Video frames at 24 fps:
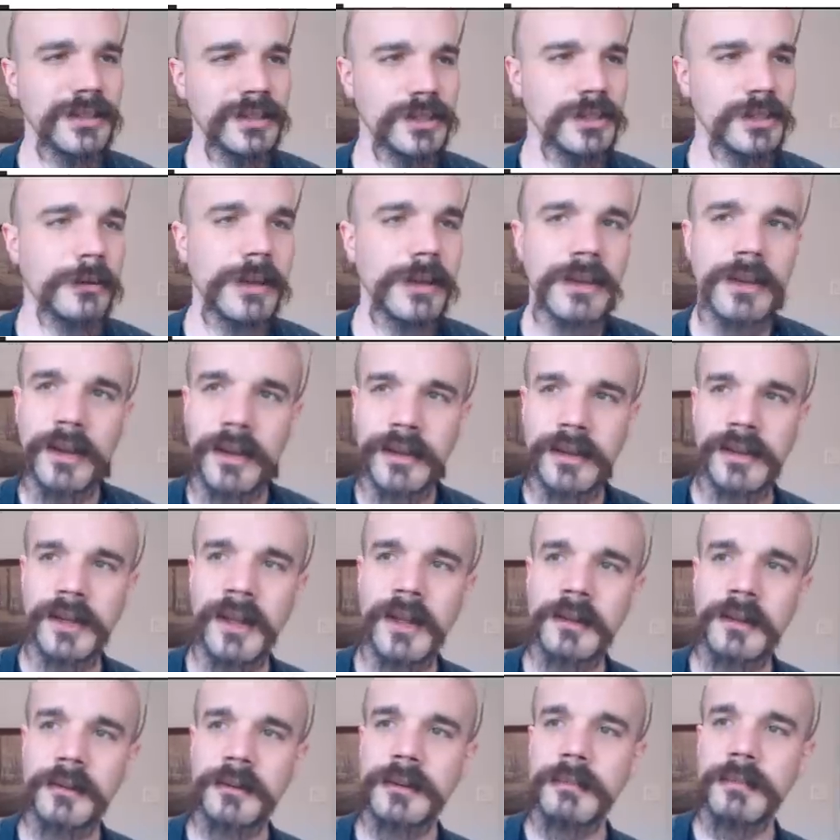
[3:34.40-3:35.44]
not showing co
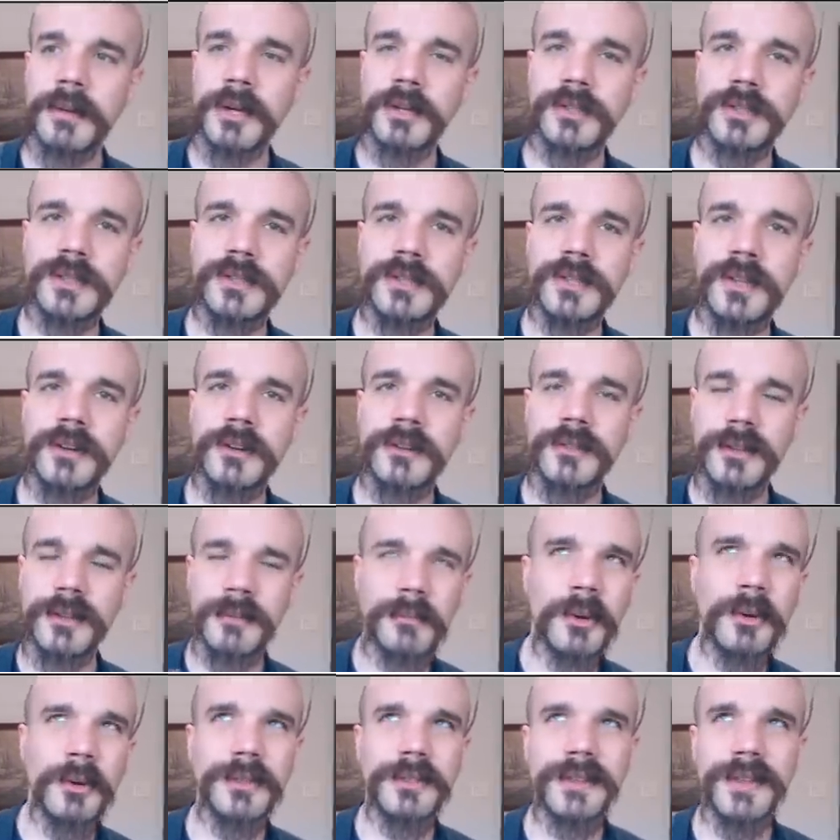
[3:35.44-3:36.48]
colored emojis here. The
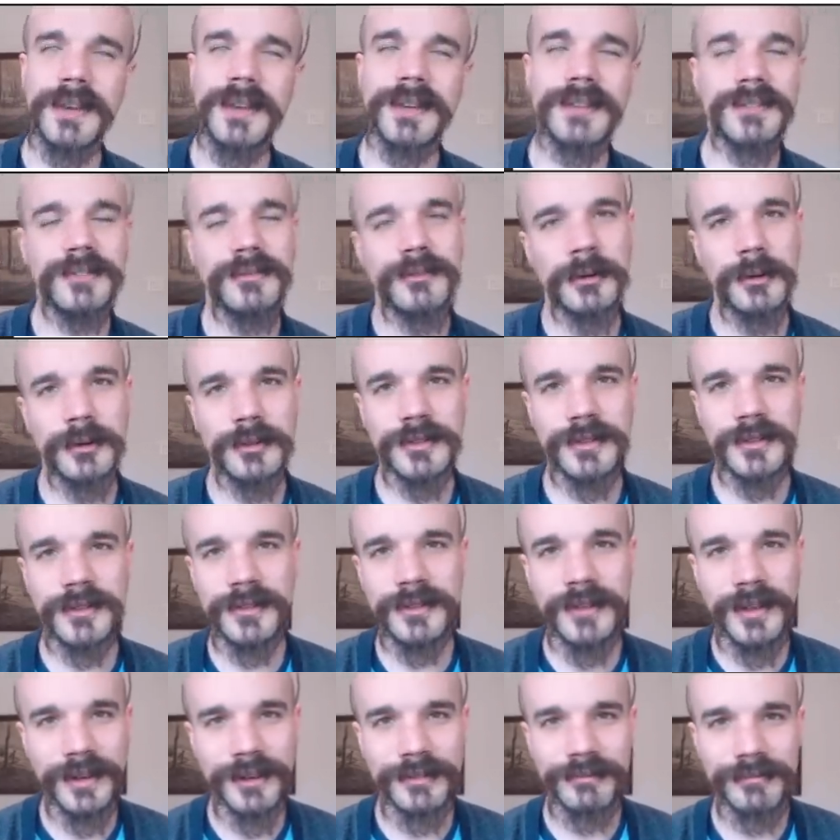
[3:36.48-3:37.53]
important thing is, of course,
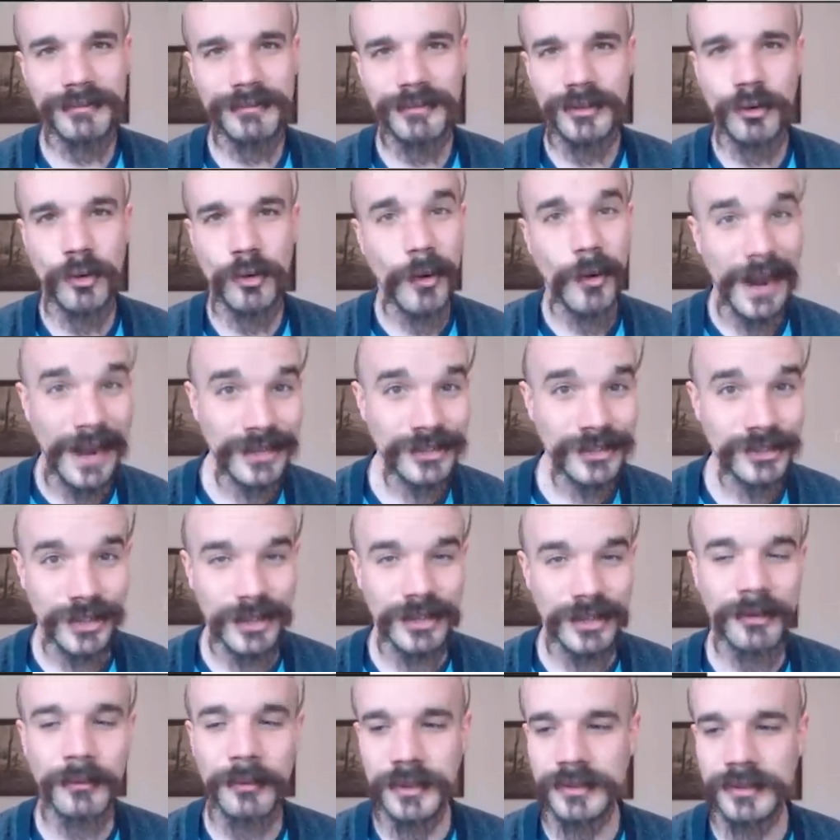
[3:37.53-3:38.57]
it's not
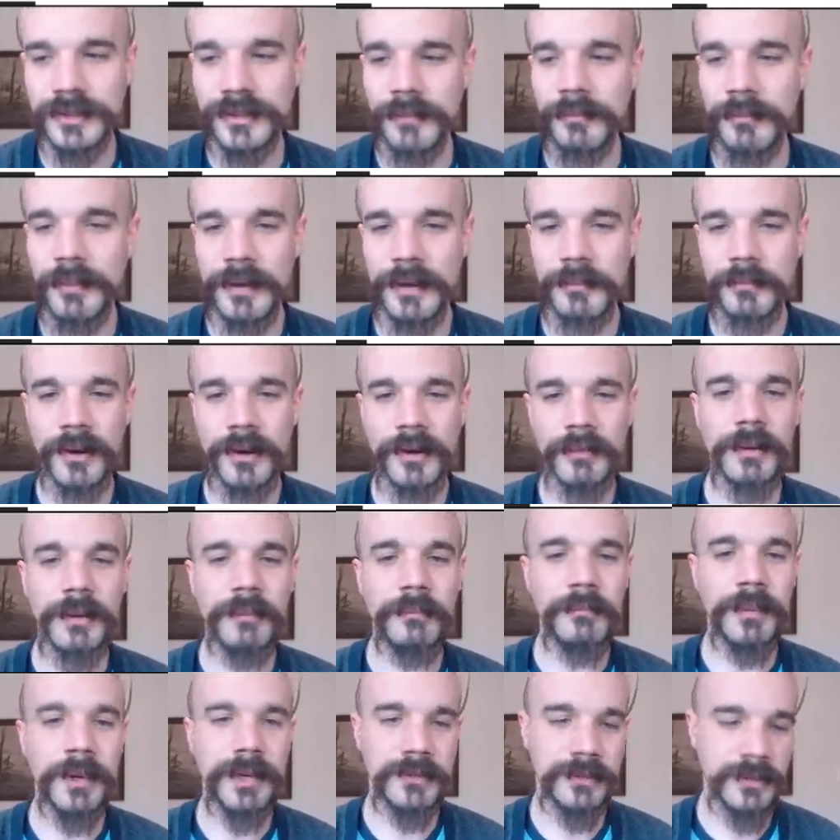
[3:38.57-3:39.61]
crashing, which is the main
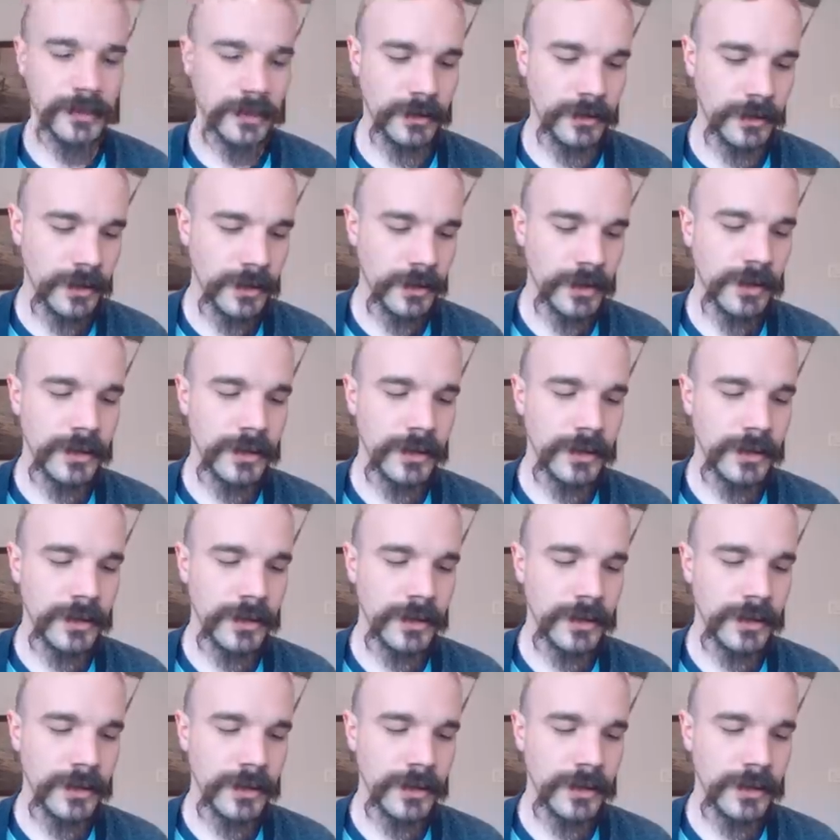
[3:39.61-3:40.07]
problem. But uh,